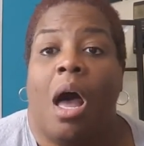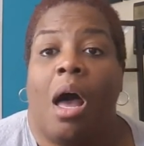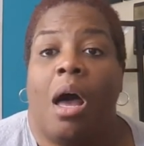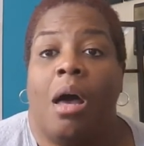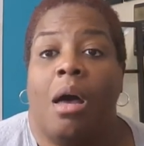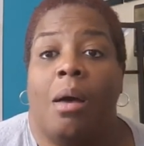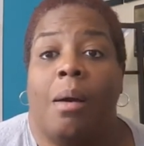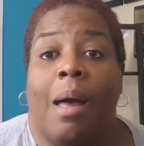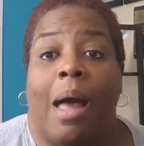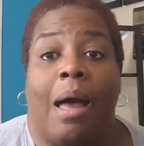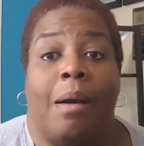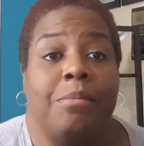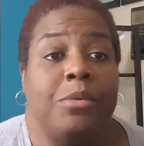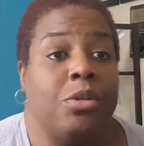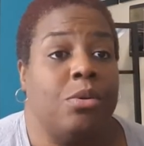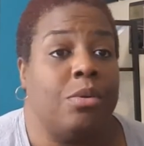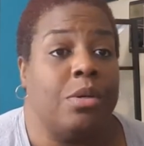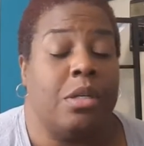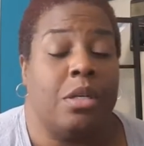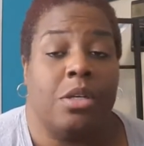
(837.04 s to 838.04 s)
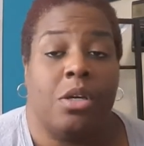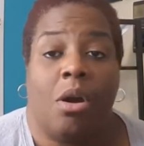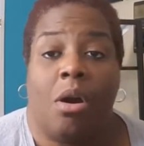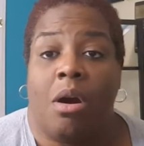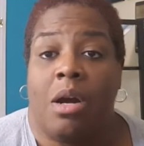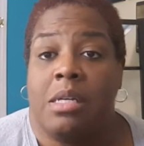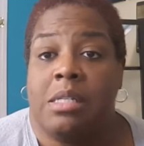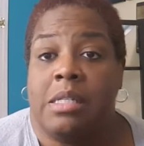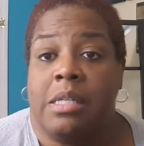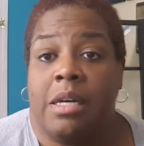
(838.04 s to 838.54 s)
Uh, I'm doing a
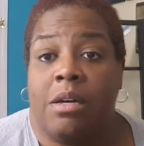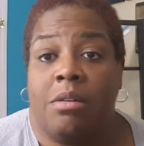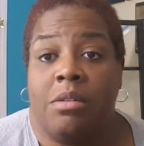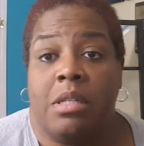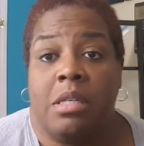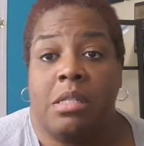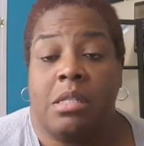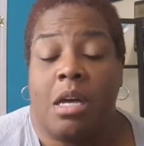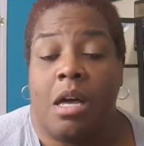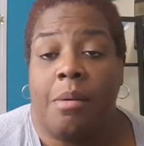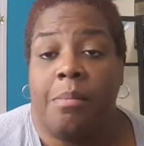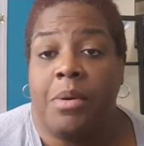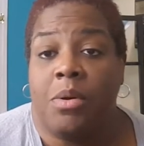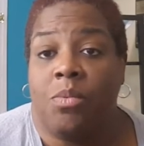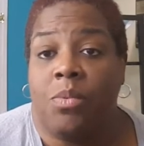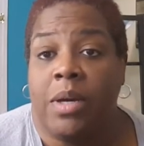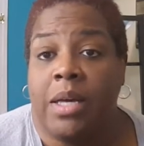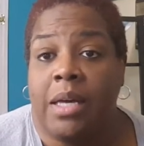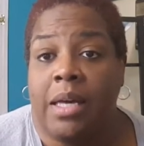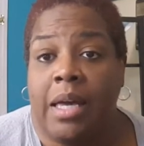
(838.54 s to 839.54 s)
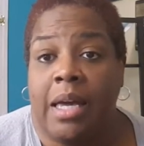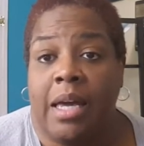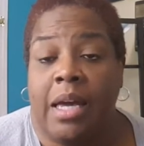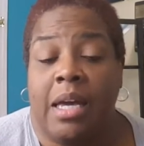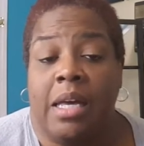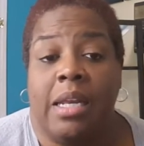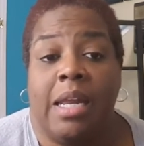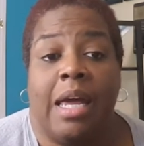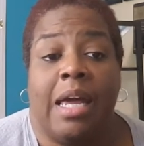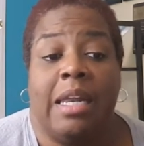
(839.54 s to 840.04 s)
yard sale this coming
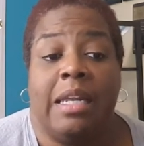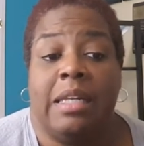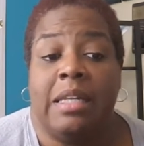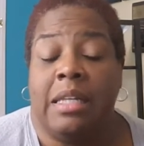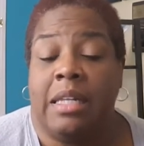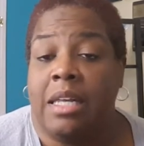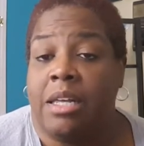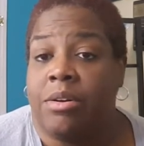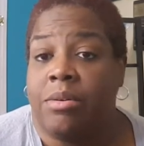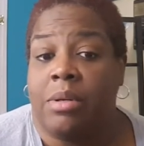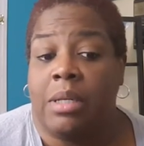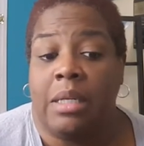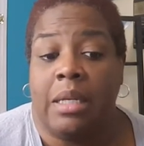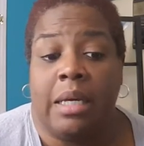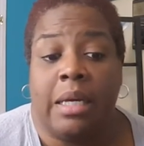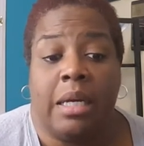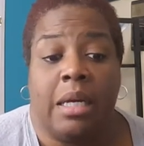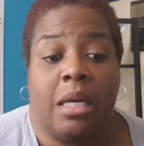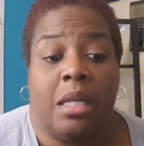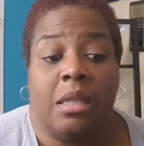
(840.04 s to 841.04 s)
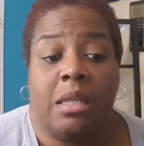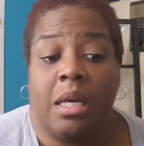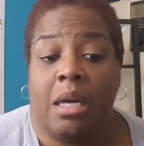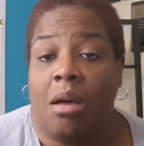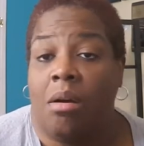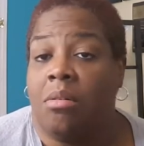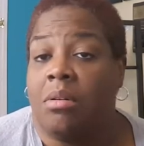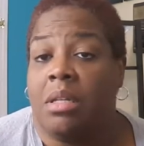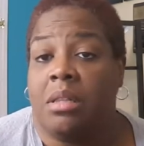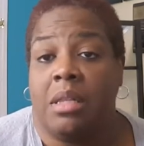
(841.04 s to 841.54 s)
weekend, and literally
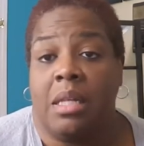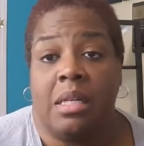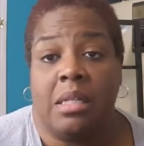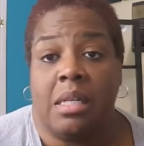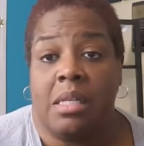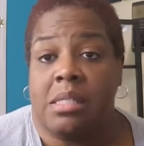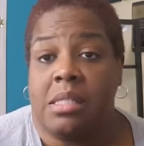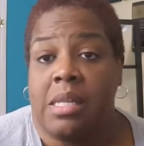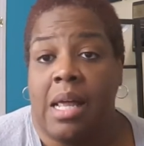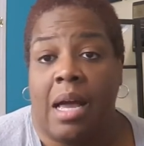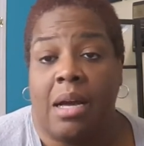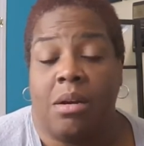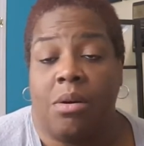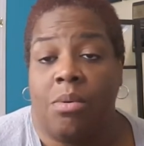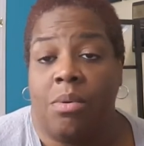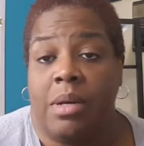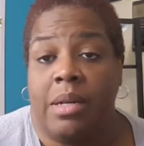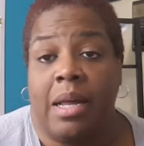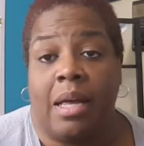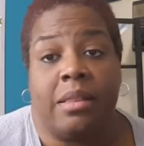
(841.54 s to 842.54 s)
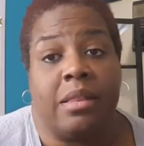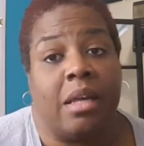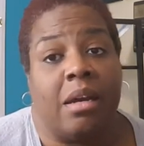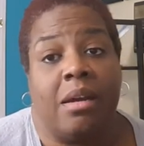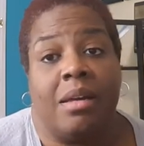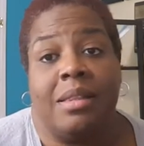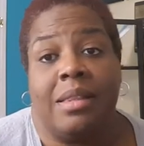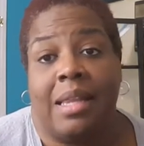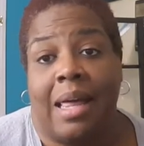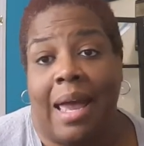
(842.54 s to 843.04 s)
the only thing that's not going out
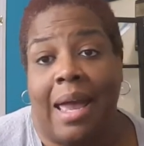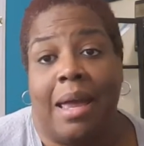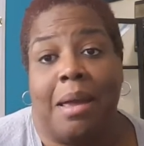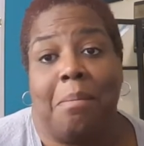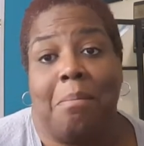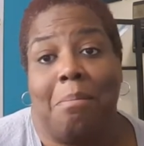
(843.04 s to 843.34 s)
there and they